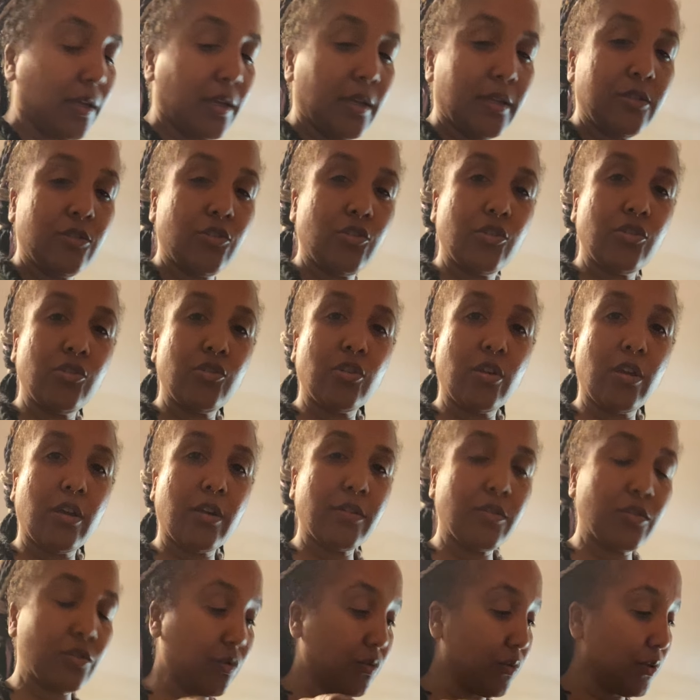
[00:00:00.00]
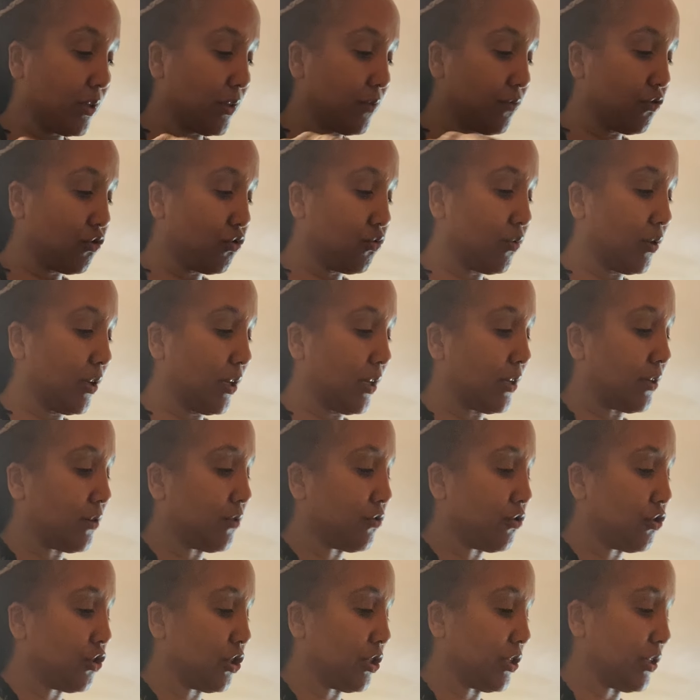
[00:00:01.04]
And ginger also gives you
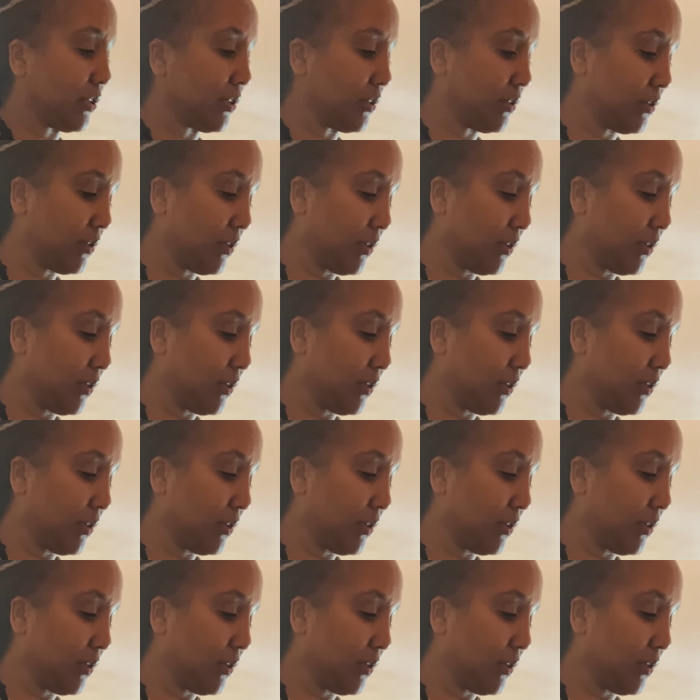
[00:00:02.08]
energy.